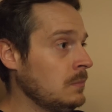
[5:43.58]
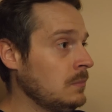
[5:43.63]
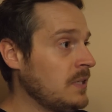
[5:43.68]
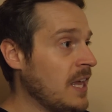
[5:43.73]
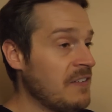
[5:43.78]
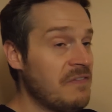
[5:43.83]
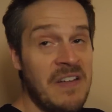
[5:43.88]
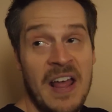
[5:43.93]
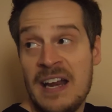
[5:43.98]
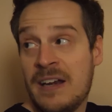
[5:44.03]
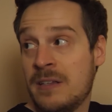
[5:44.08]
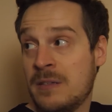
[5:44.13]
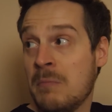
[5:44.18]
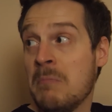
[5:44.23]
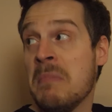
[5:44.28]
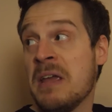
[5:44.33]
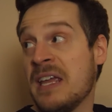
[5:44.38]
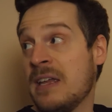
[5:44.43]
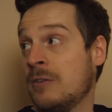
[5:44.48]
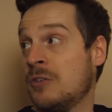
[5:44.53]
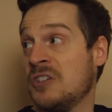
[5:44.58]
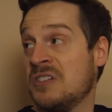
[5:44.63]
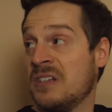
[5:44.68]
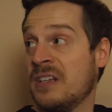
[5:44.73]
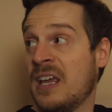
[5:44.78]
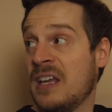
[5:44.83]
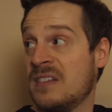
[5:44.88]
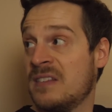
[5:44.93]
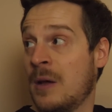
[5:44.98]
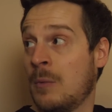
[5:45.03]
That fan is me, just
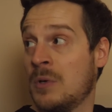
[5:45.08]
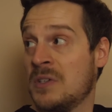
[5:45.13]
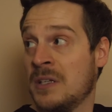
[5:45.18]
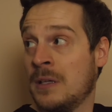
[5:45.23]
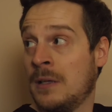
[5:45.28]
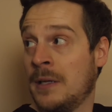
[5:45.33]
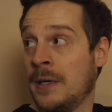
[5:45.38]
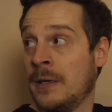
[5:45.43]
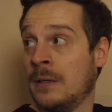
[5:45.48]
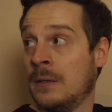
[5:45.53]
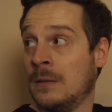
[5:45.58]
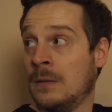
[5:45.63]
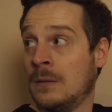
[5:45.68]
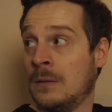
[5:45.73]
in case that wasn't clear.